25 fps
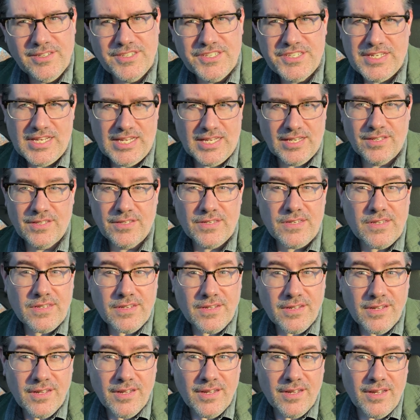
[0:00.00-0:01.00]
scenes,
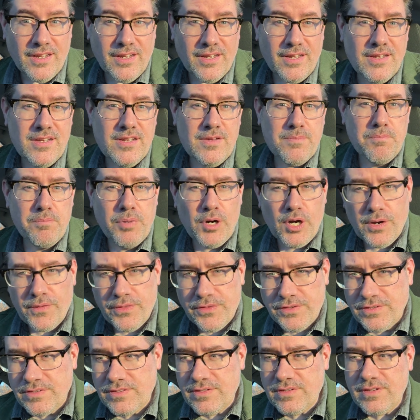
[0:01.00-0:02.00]

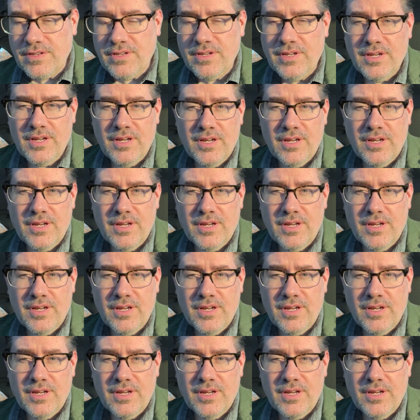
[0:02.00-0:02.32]
births,